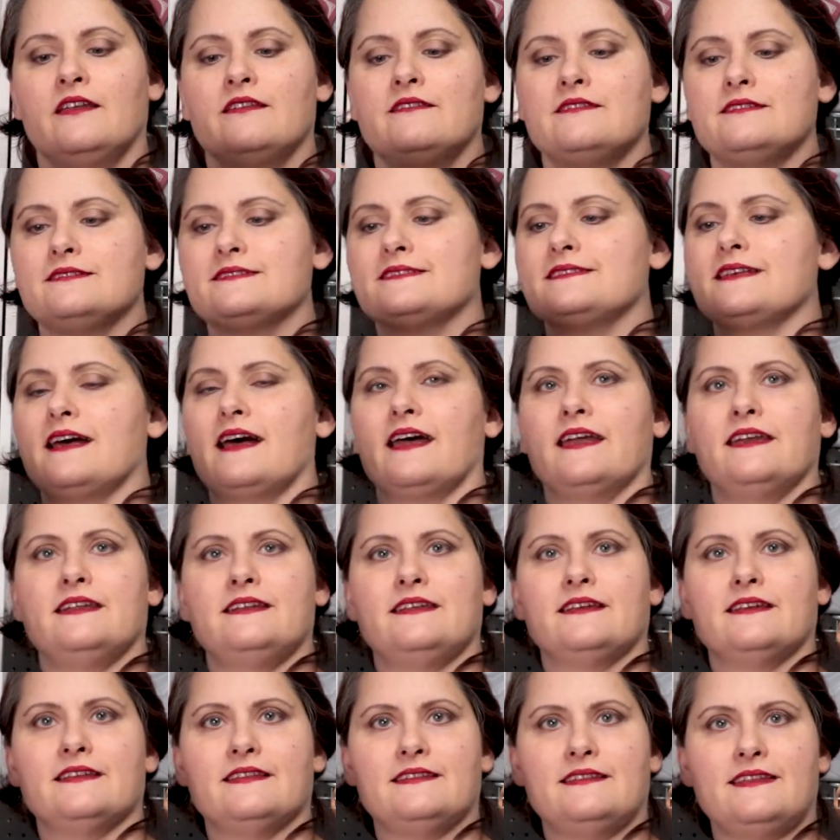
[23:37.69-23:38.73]
the
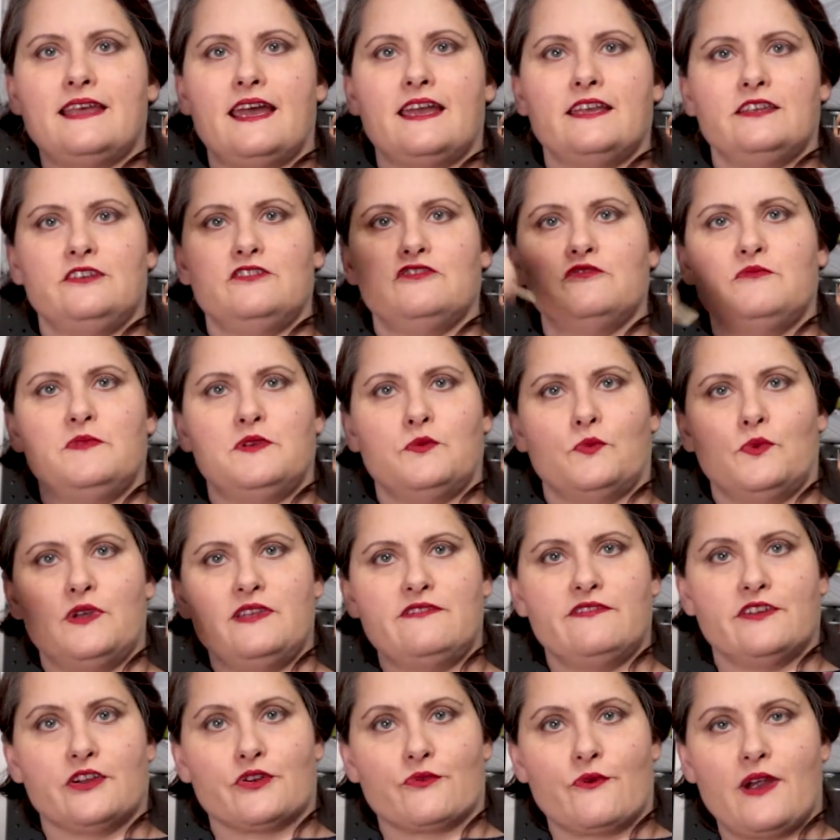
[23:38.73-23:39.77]
side that you've been
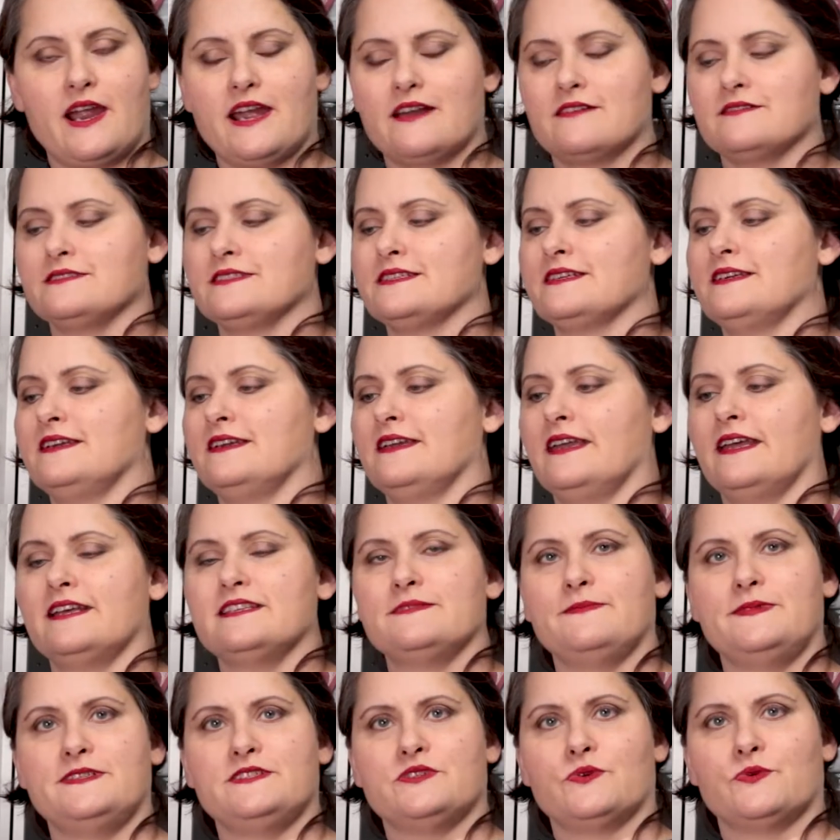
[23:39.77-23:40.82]
weaving around
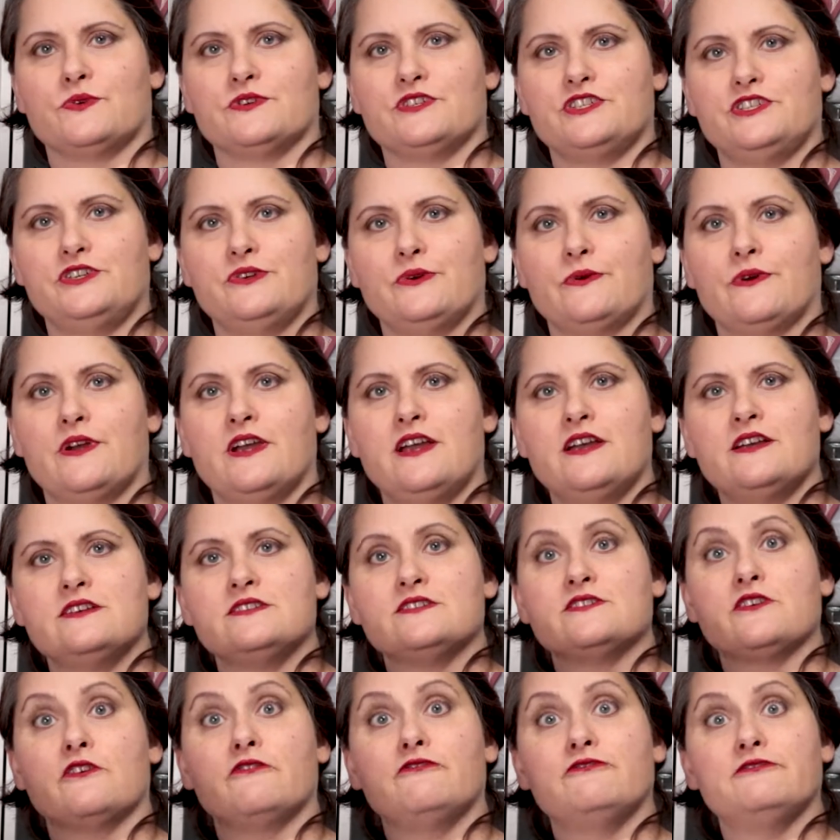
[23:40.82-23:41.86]
has been towards you.
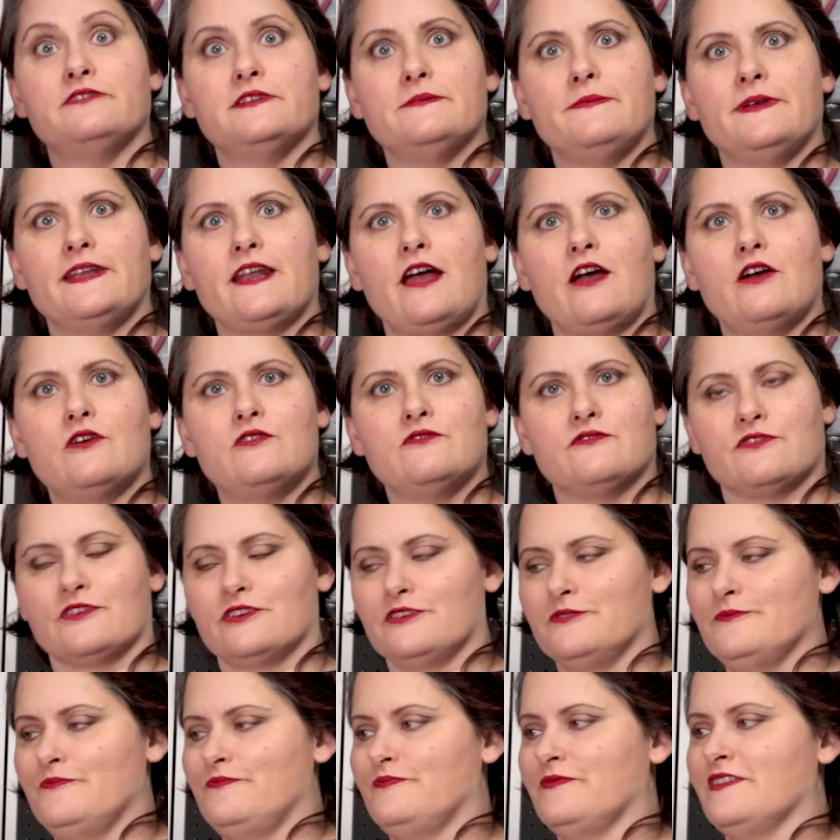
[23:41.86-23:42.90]
So flip it
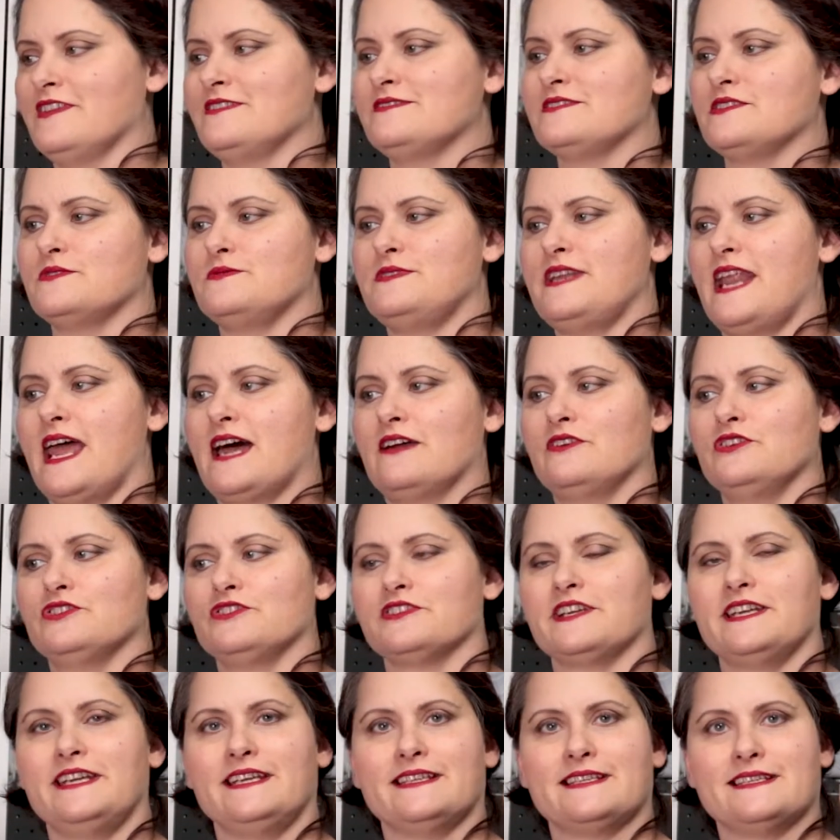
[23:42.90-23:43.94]
over so now you're
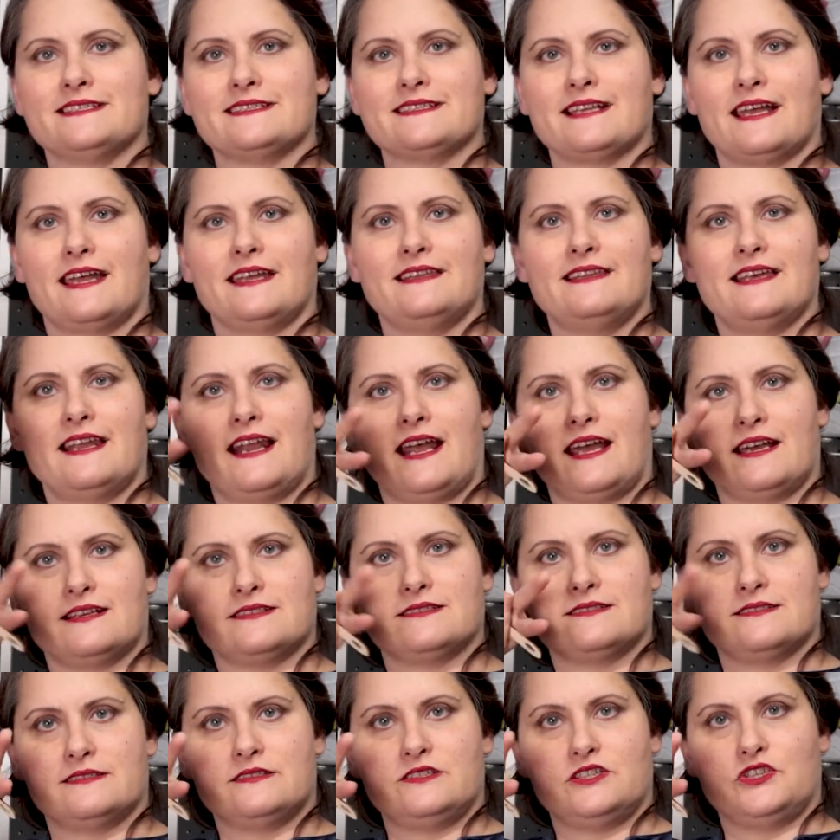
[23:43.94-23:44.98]
looking at the side that
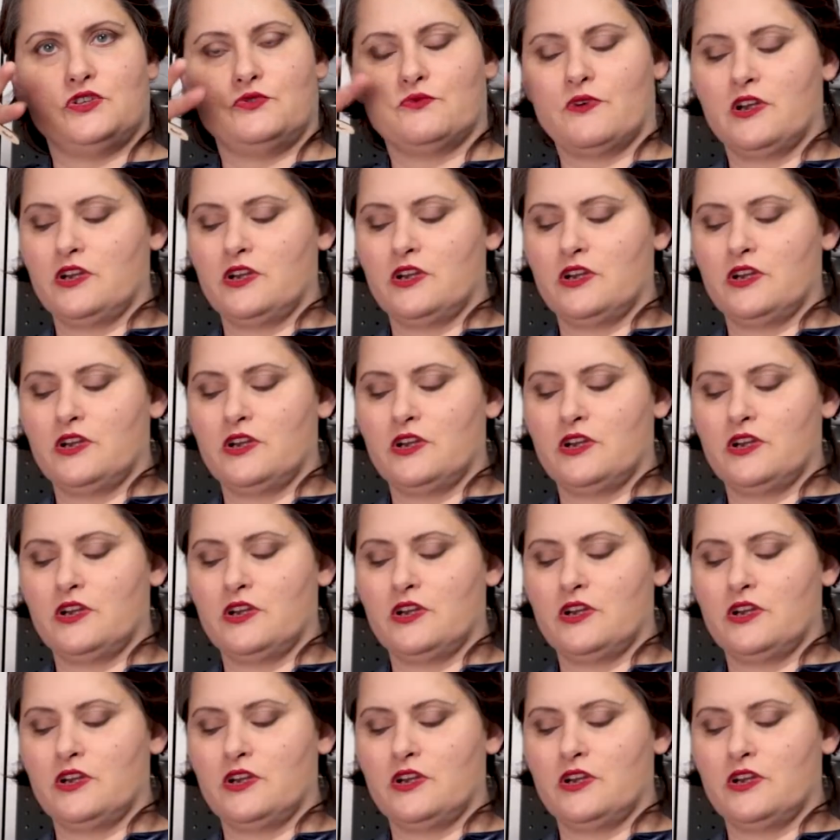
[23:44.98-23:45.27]
has the two